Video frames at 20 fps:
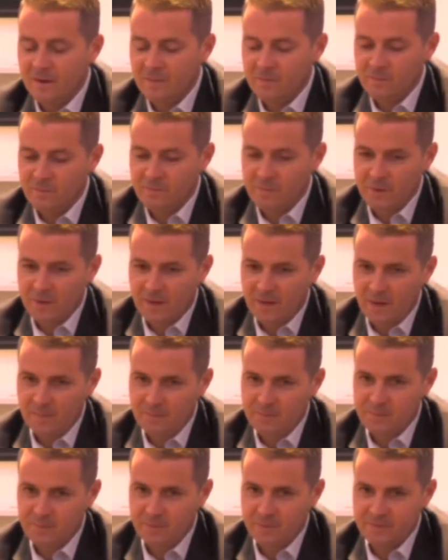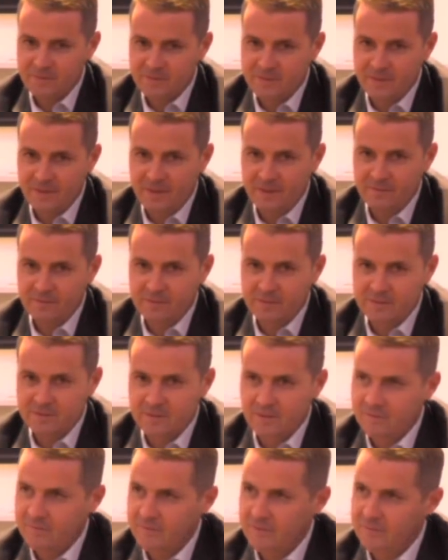We've been club sponsor now. I think it's
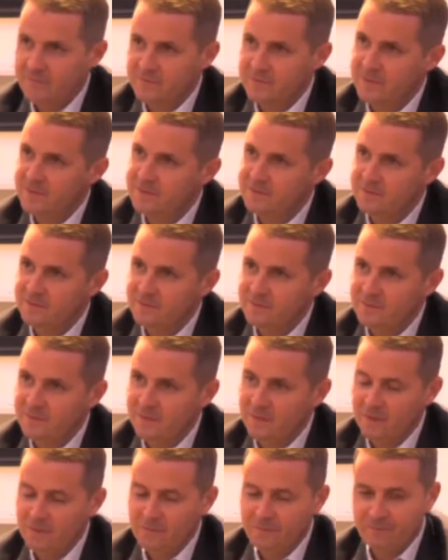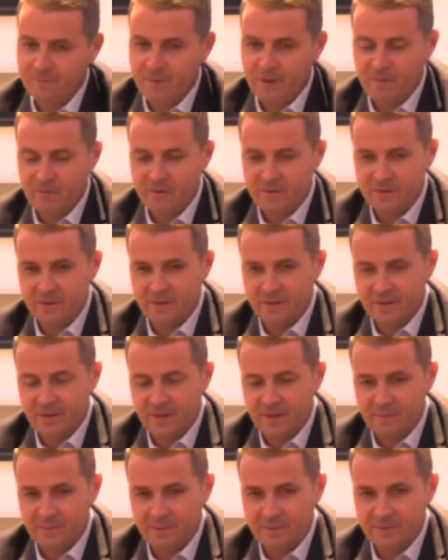our 5th season. So originally I
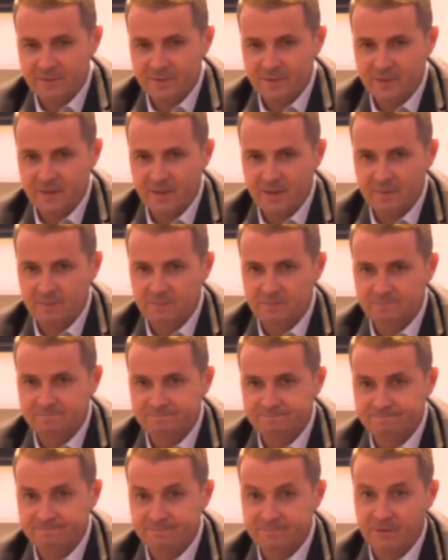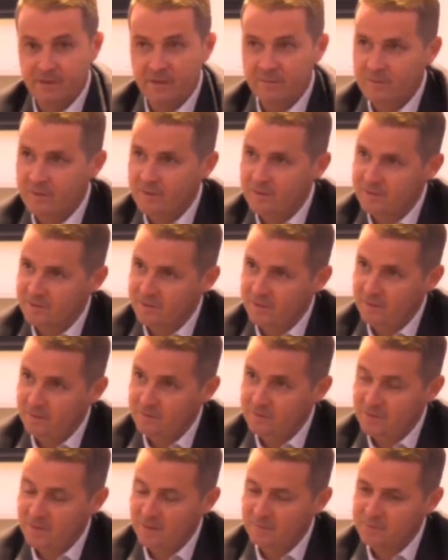came into the club 5 years ago
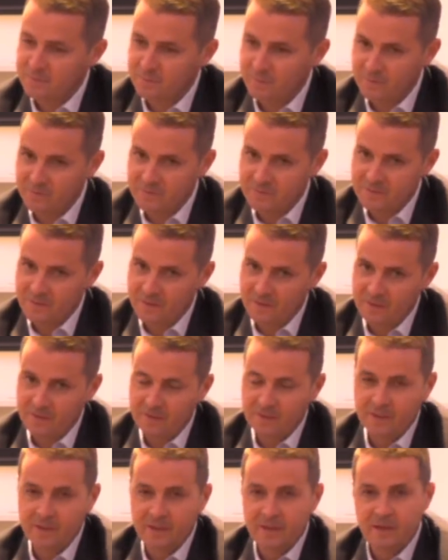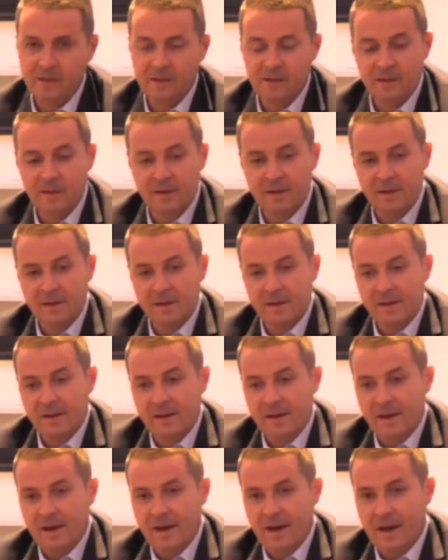as club sponsor.
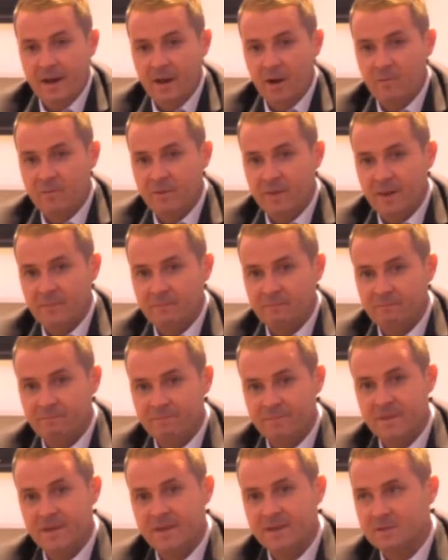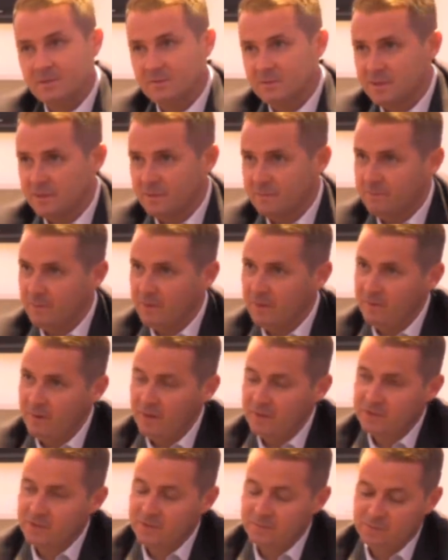And over them years, obviously, my
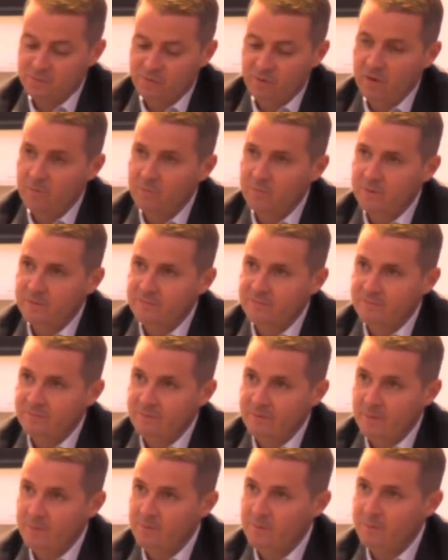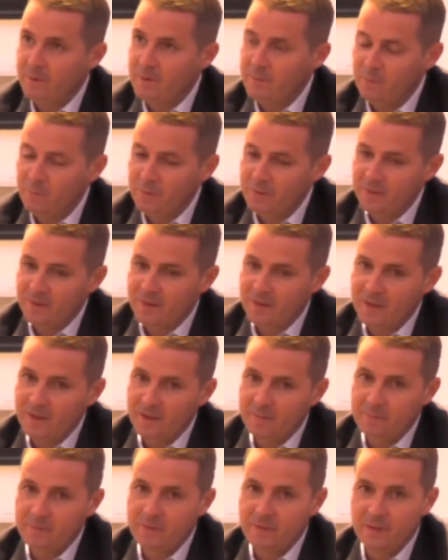relationship's grown with a number of people in the
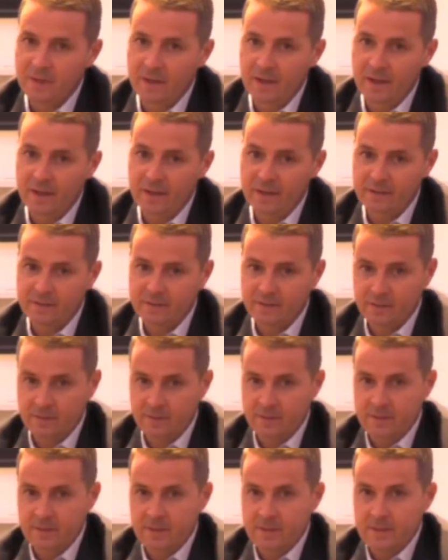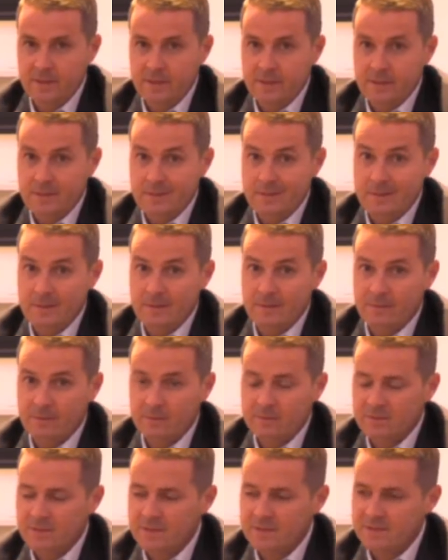club. And I think
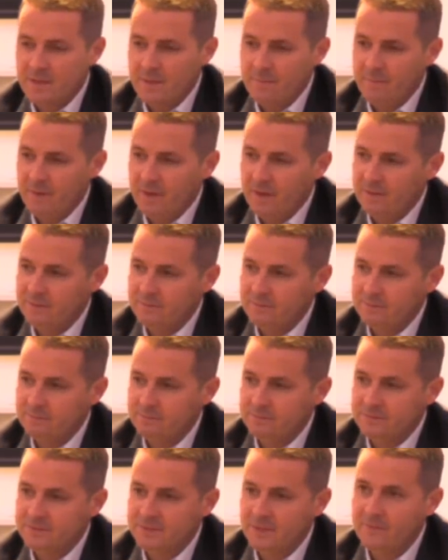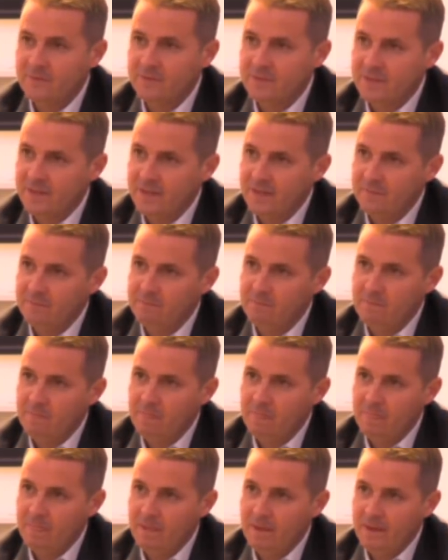it was December
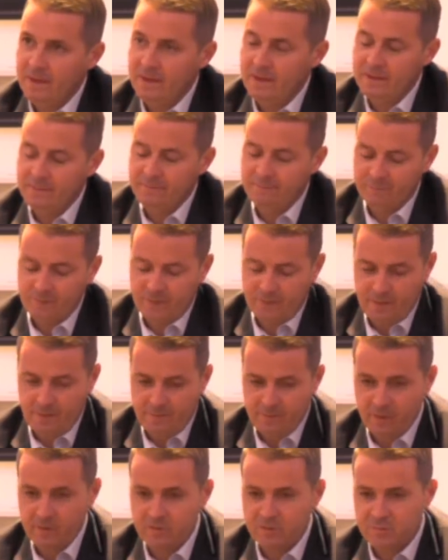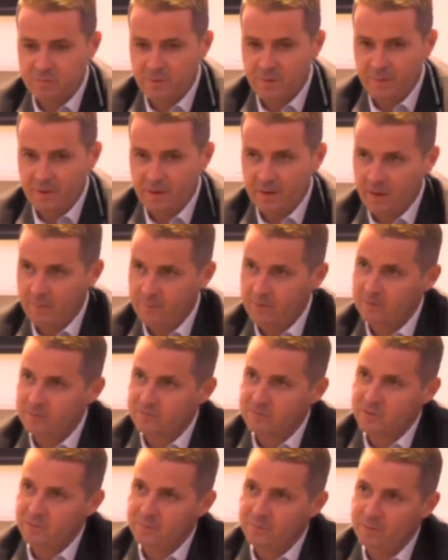17, they approached me about coming
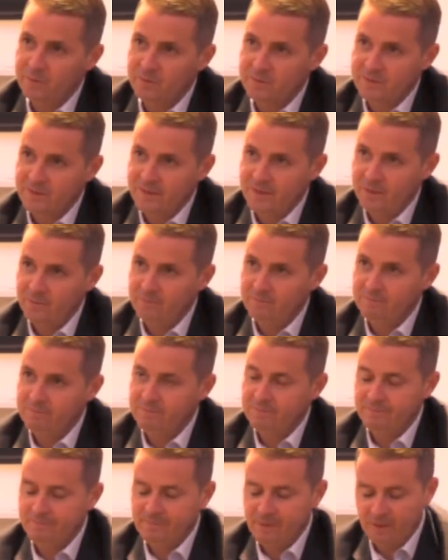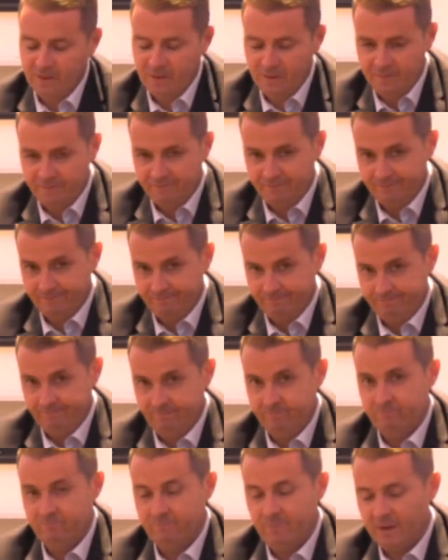onto the board to help
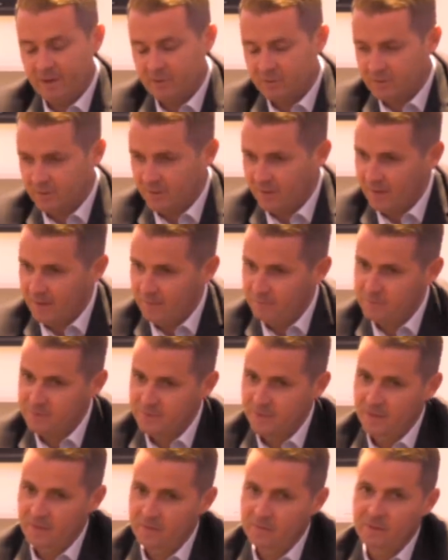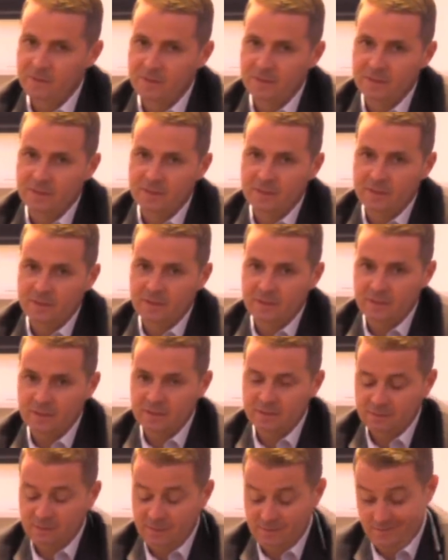manage the club. So
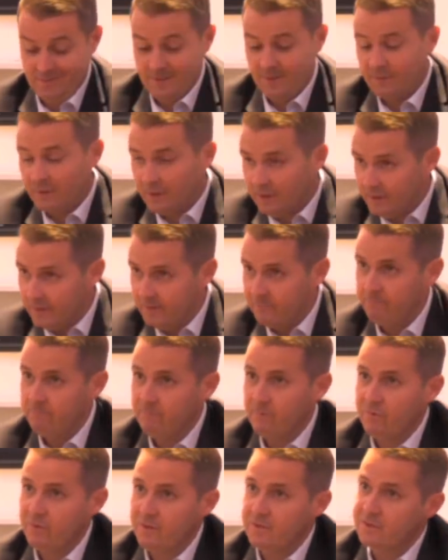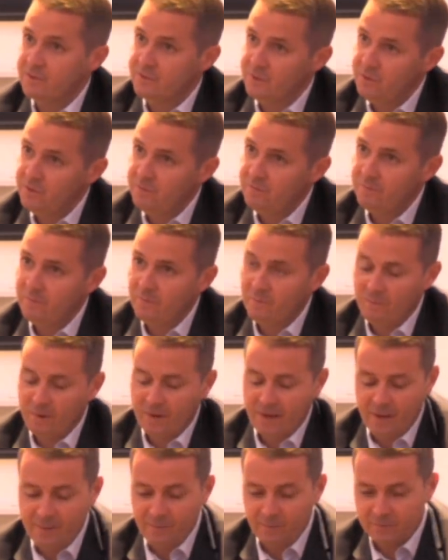something I agreed to do,
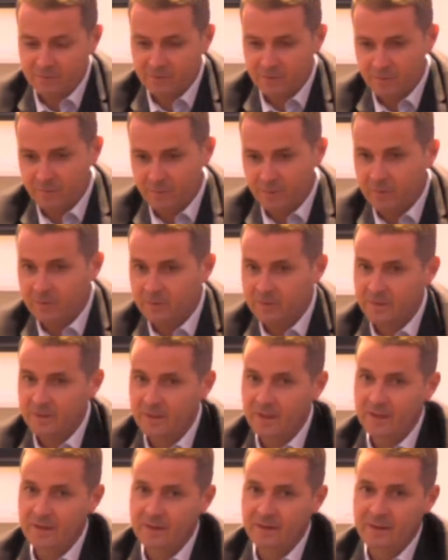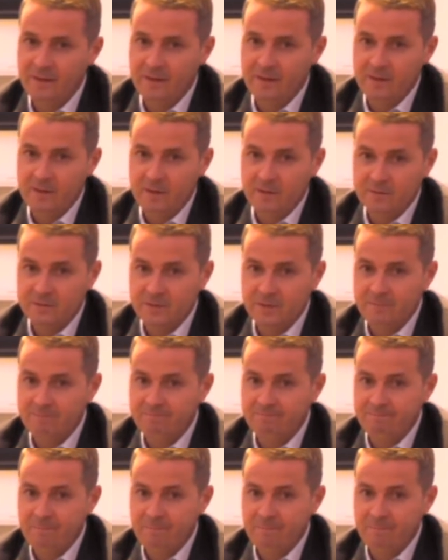came onto the board, and then obviously